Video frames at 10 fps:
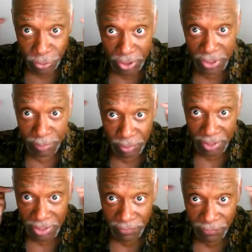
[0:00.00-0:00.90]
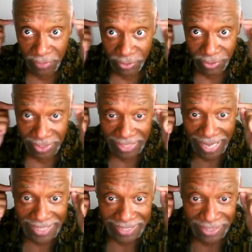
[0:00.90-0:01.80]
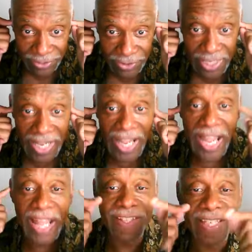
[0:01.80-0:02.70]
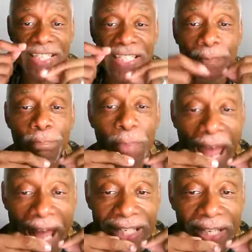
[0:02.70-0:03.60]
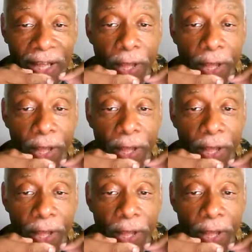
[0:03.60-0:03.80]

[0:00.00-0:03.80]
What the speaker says: So Jesus put his fingers in the guy's ears, and then he spat